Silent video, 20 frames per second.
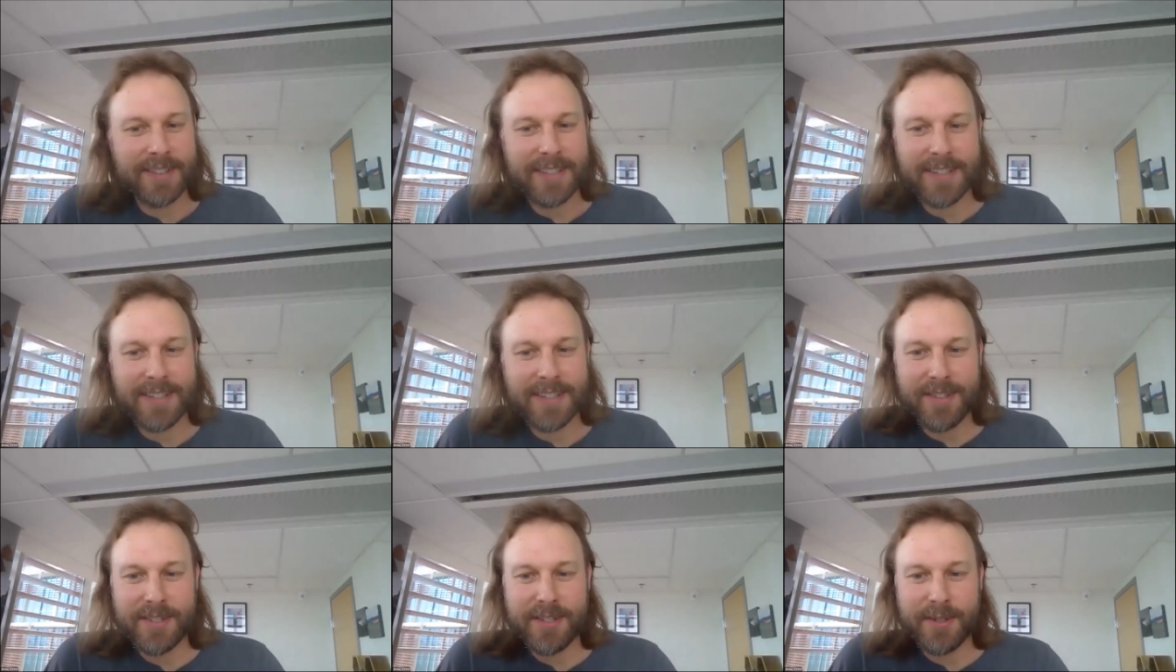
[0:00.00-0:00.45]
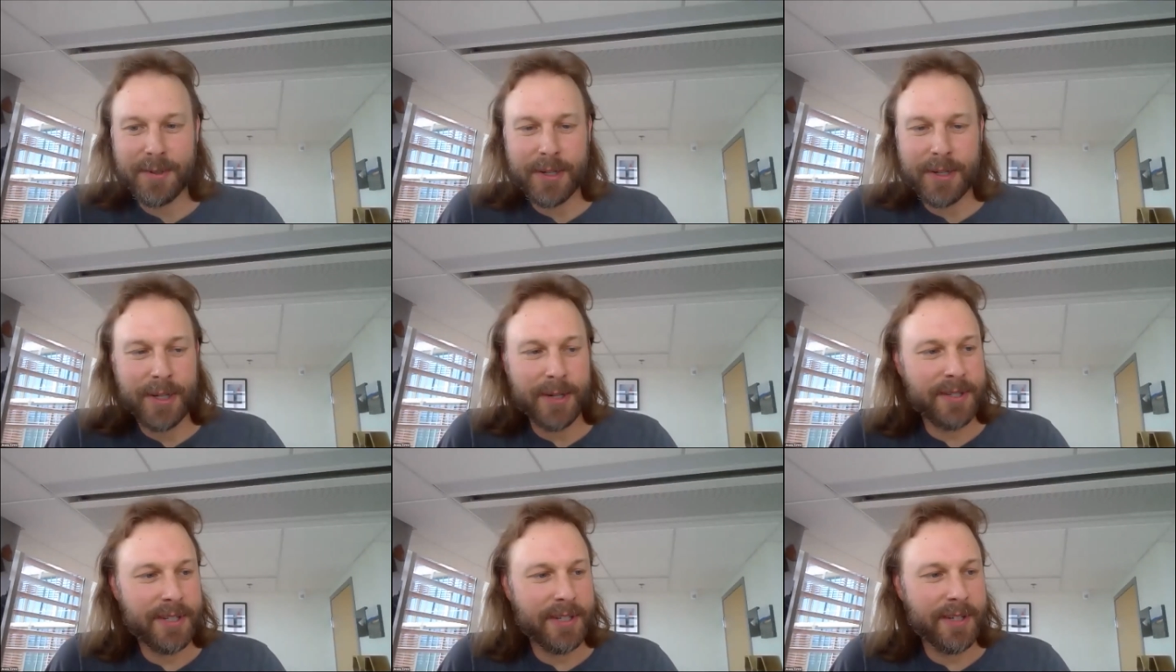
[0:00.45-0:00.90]
those are sort of
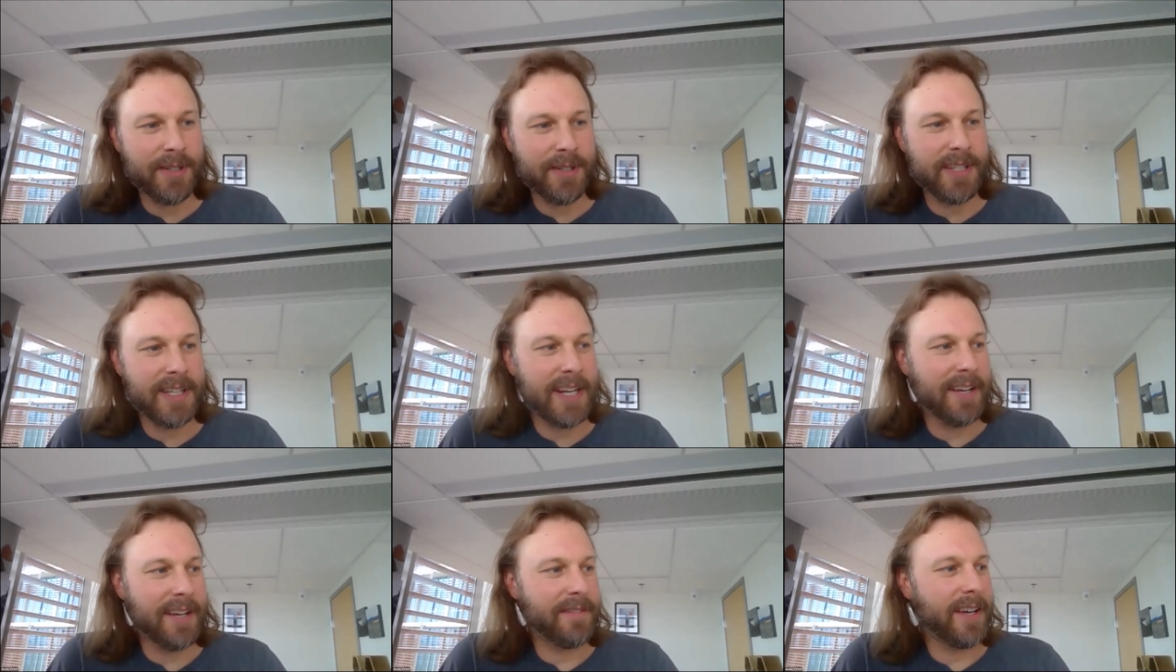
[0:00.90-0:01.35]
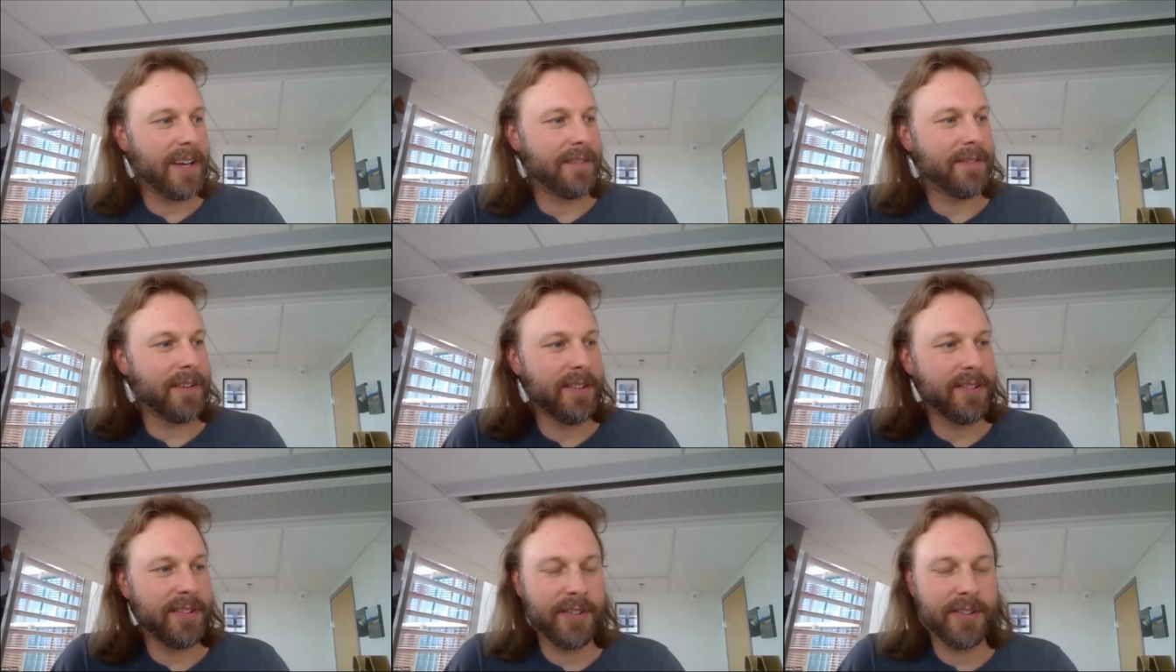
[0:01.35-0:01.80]
go-tos, and
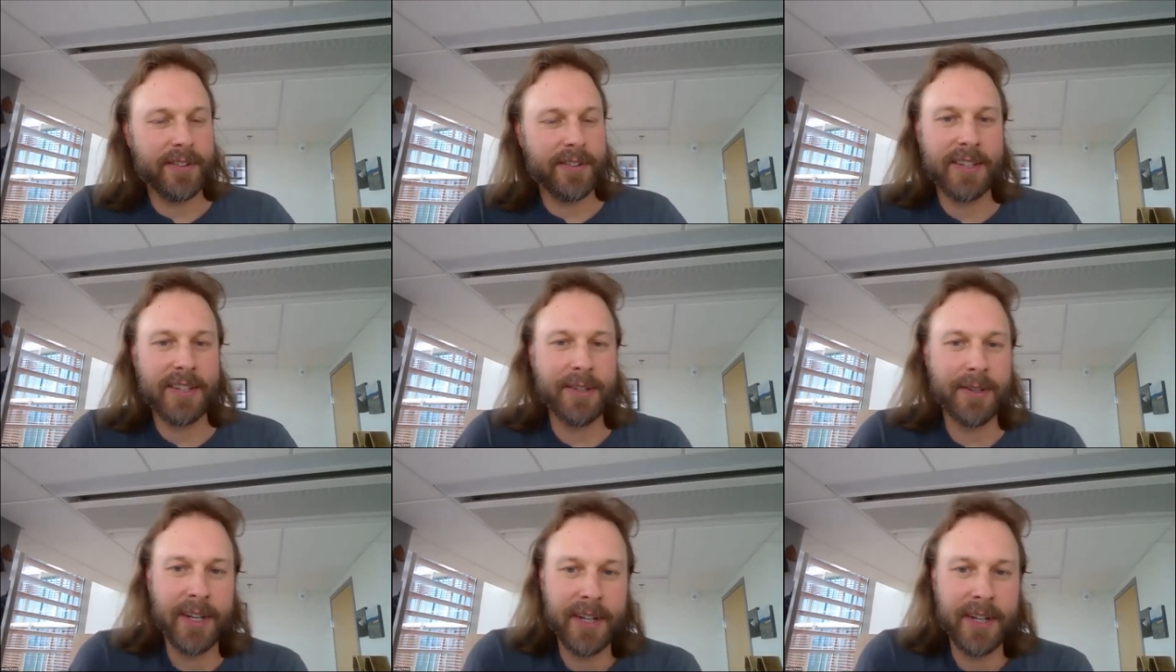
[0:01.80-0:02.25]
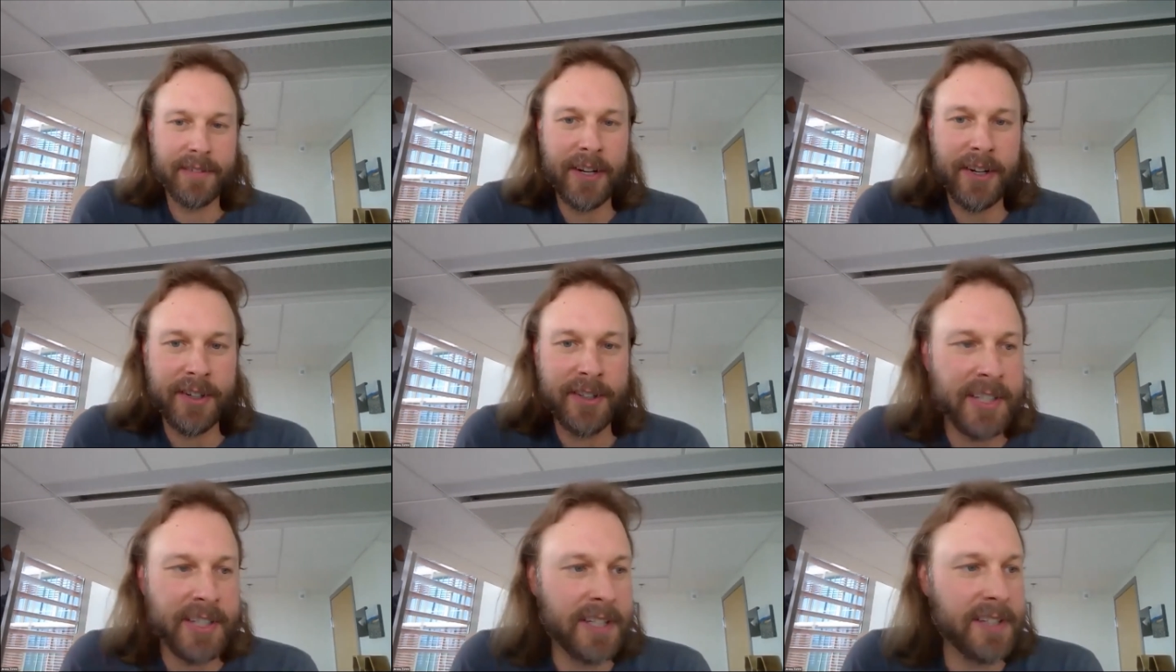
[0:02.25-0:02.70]
I do a lot of
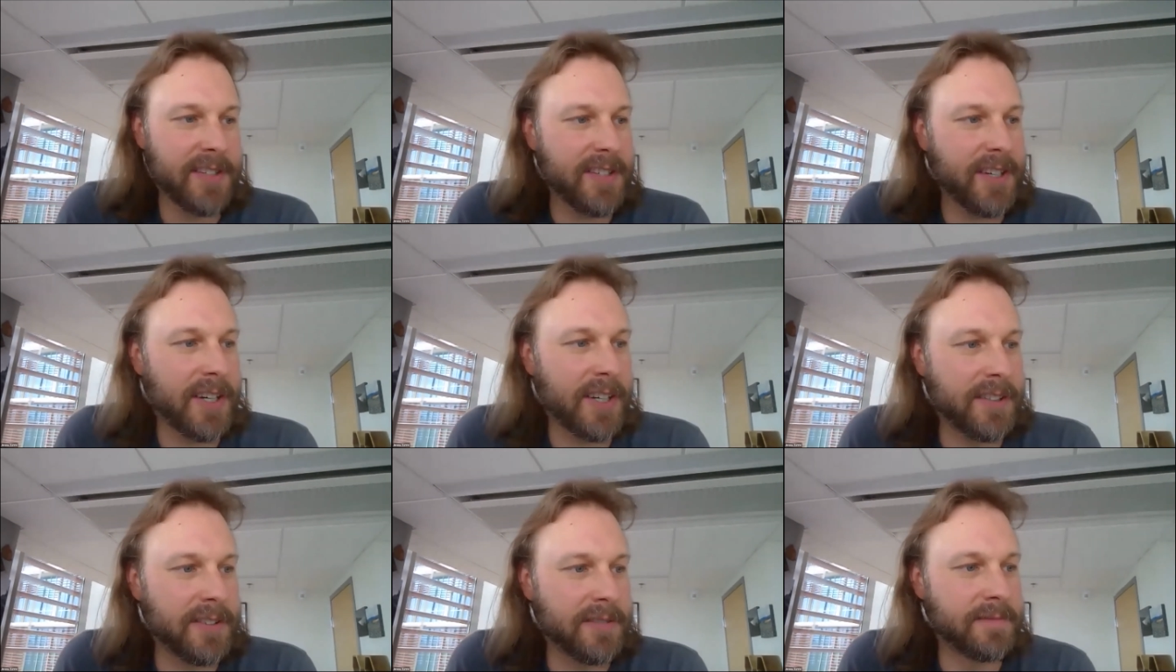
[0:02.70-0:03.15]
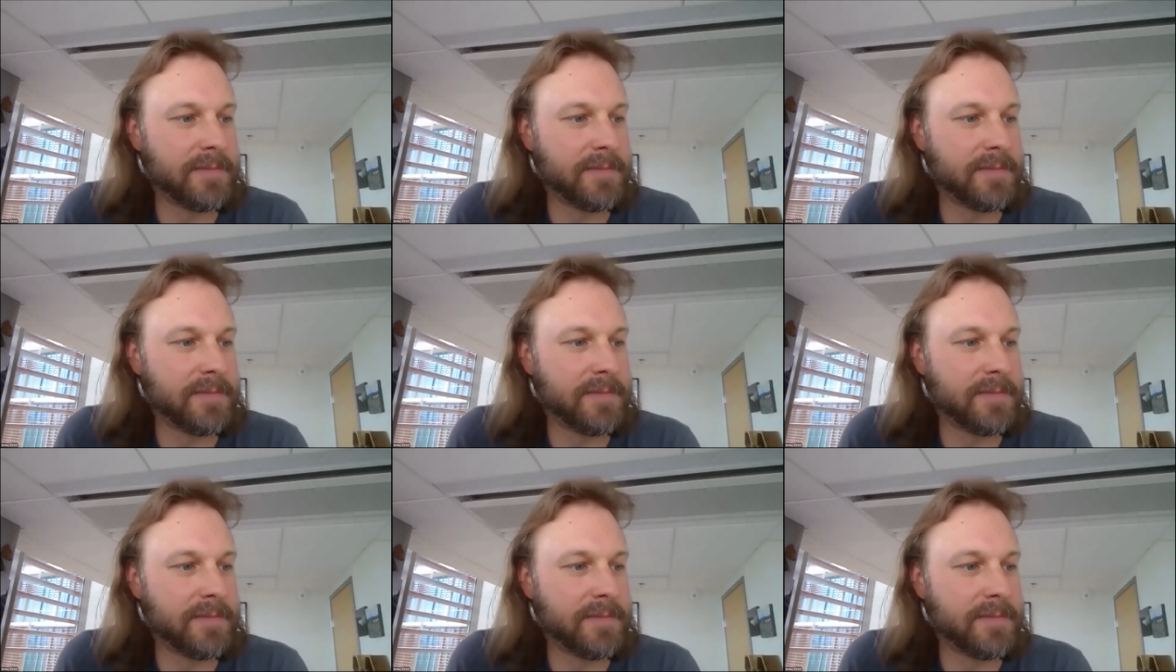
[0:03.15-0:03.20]
gardening, so